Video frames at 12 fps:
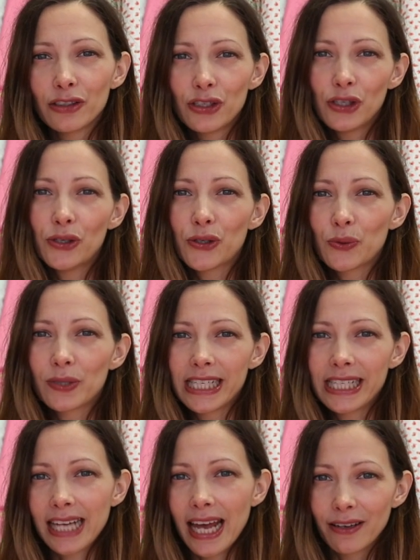unusual
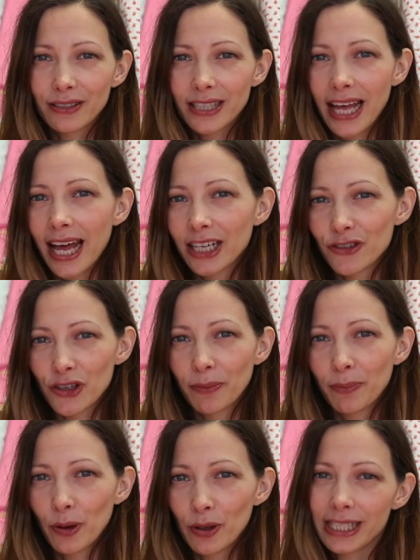details that Andrea
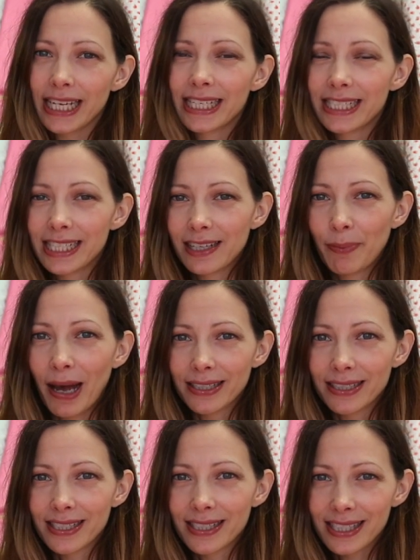puts into the
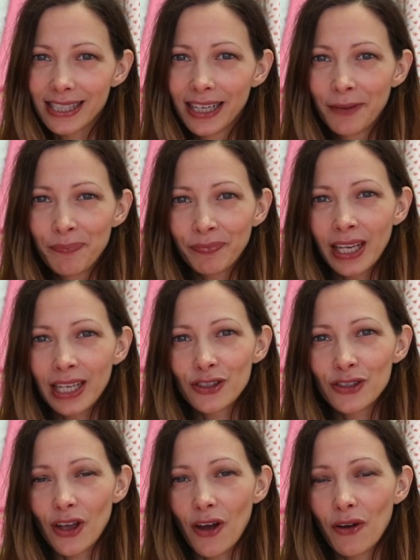patterns.
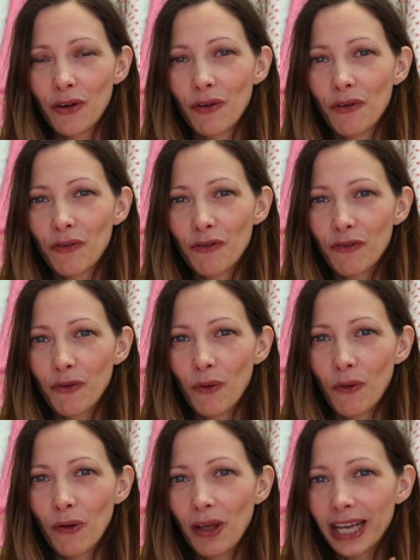So
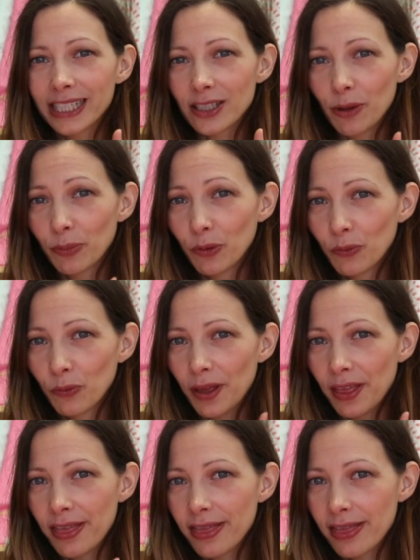for example,
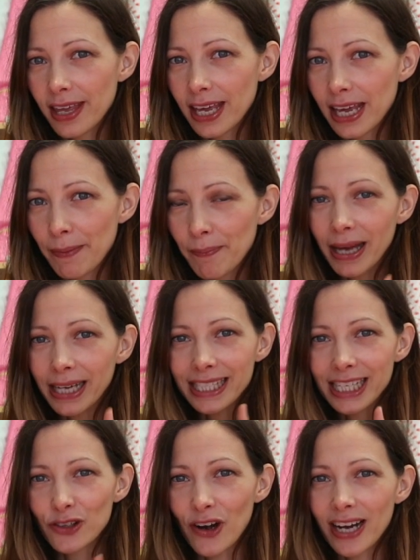with the
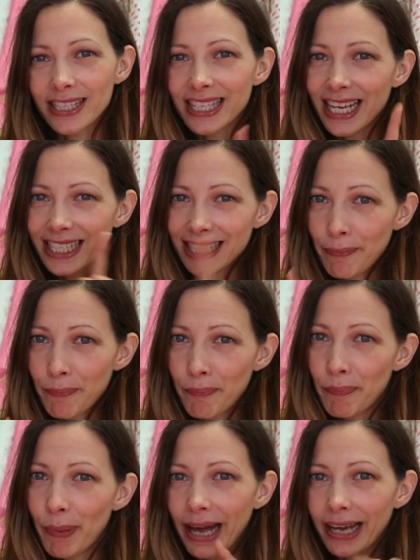maxi dress, it's the
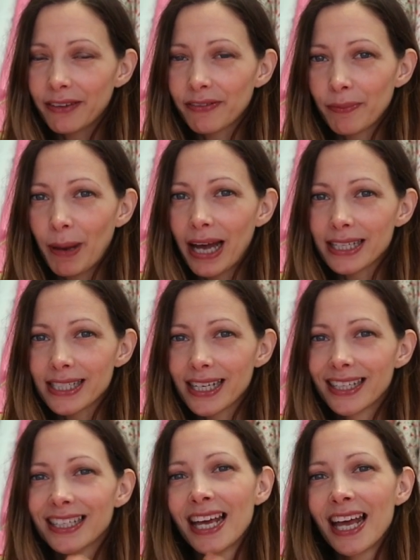back of the
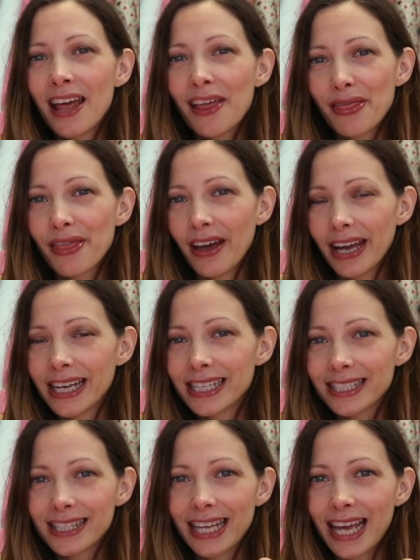pattern that
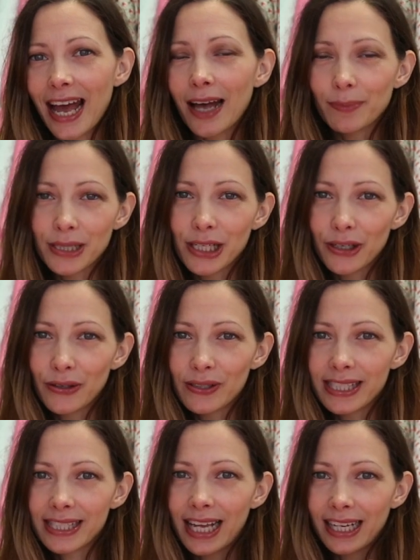is the absolute
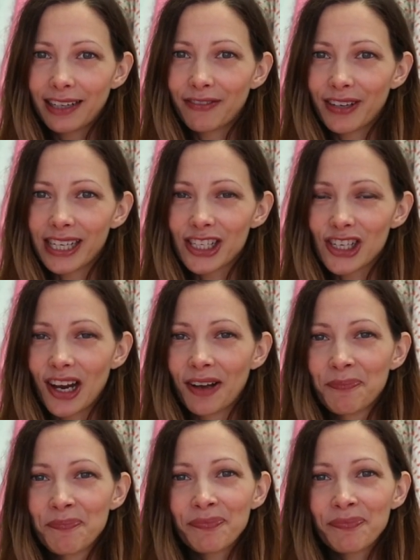selling feature.